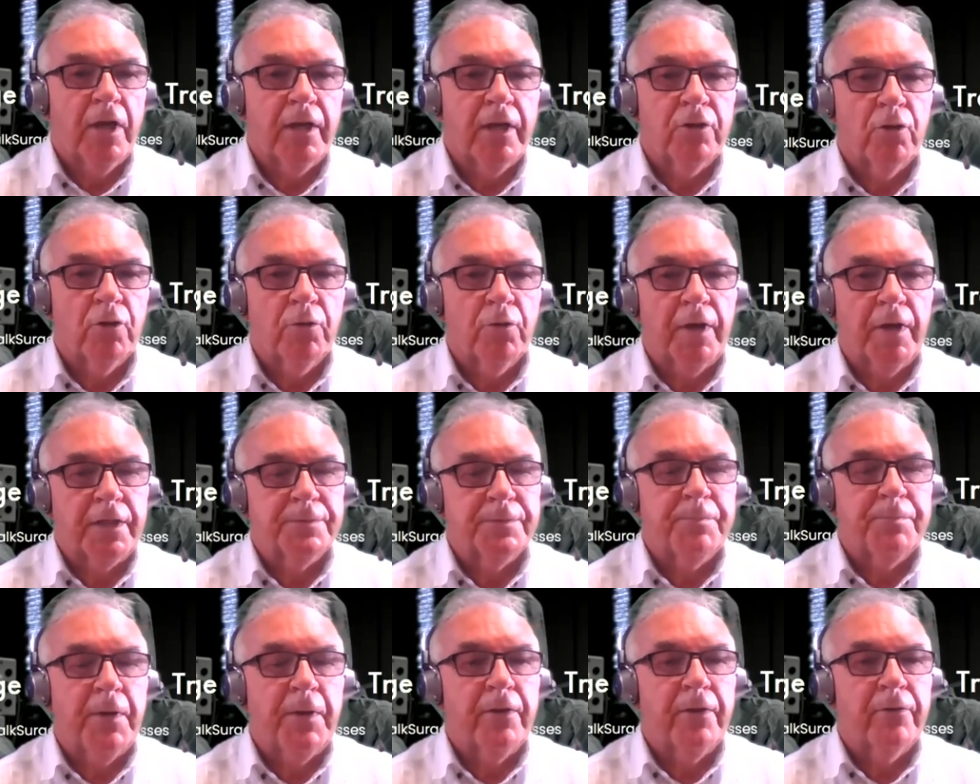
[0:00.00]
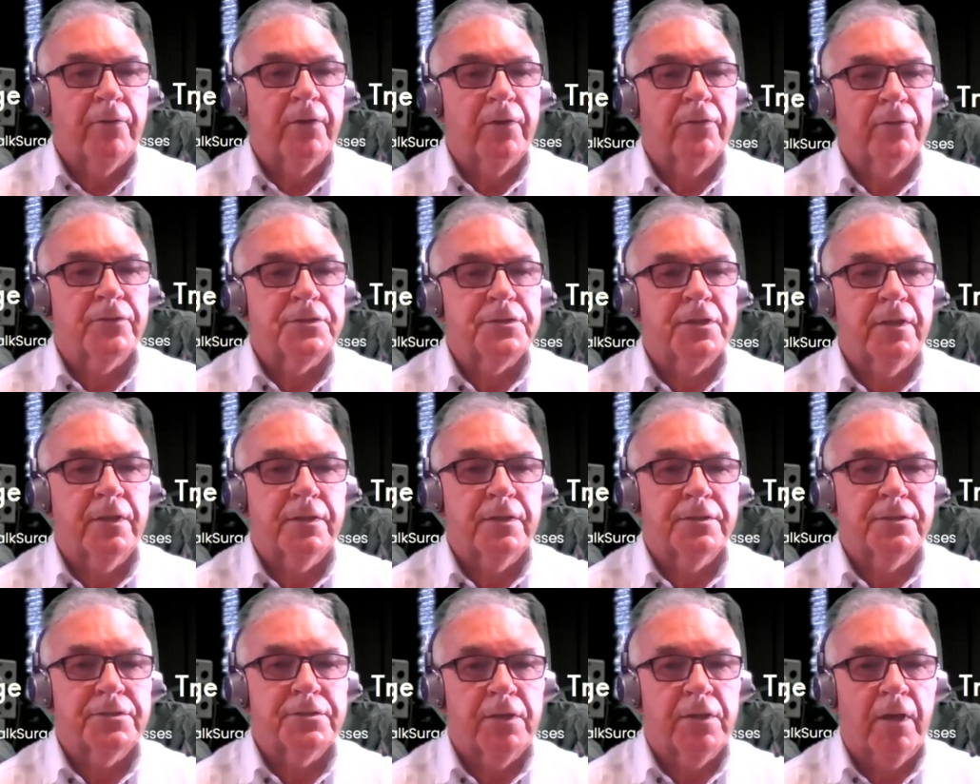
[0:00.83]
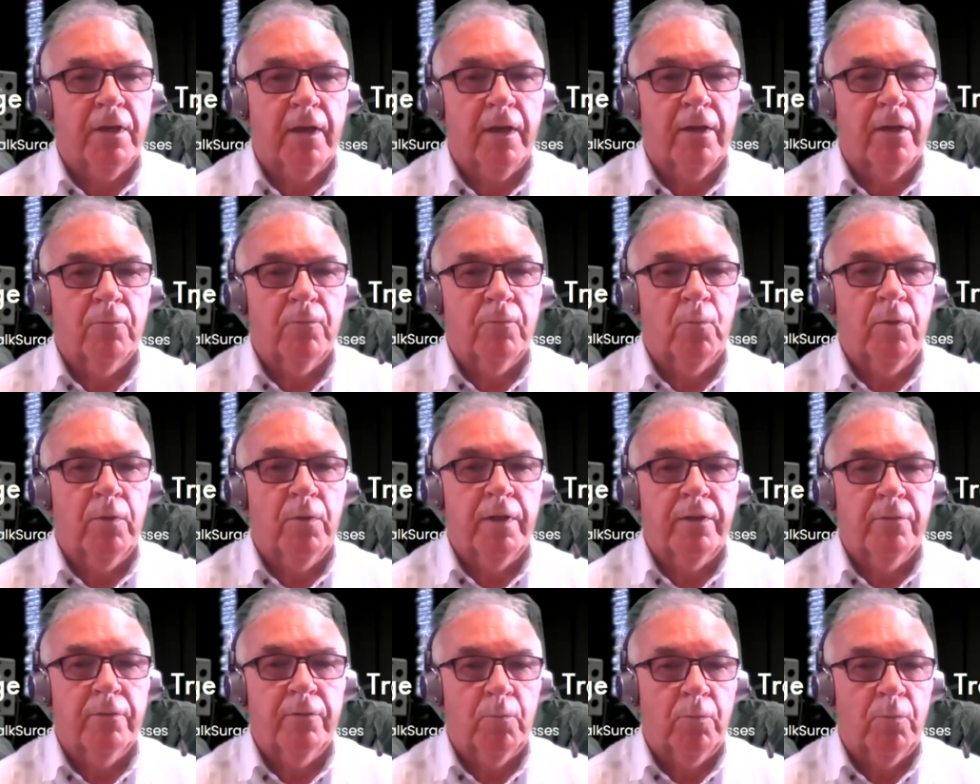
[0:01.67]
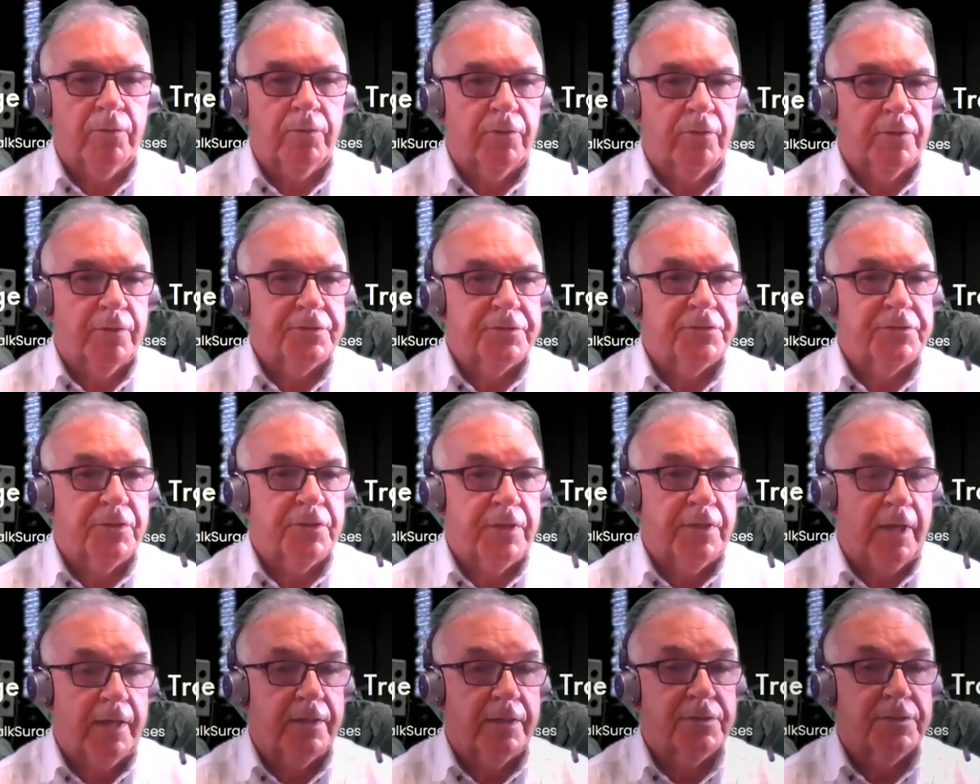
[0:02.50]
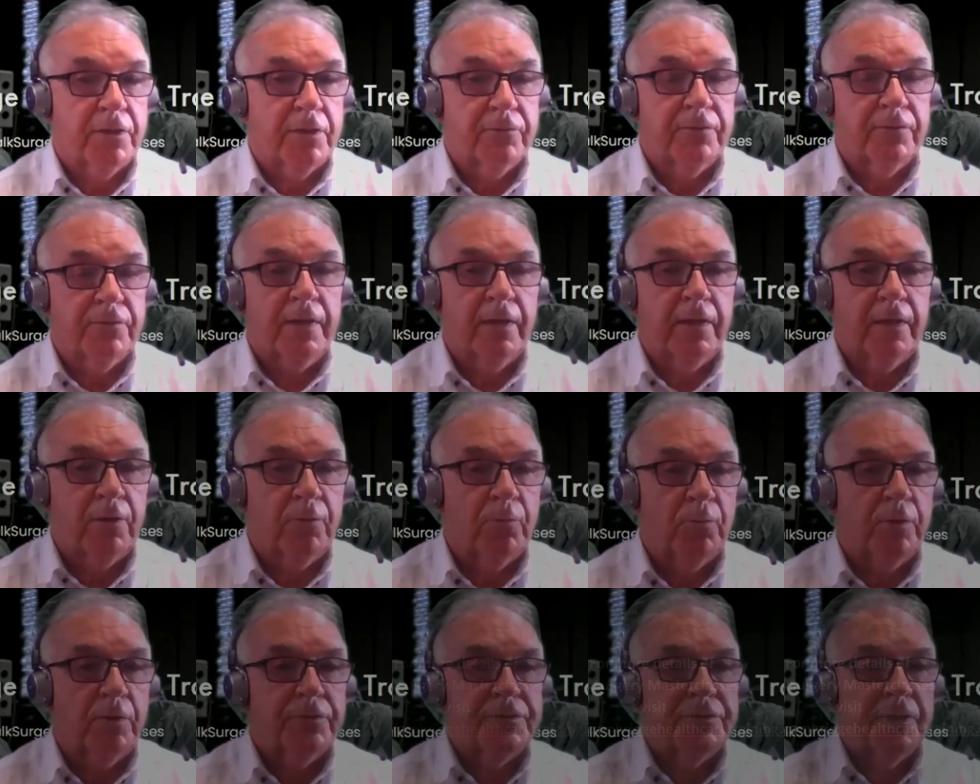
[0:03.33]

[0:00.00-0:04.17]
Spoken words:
your experiences with us today. So thank you once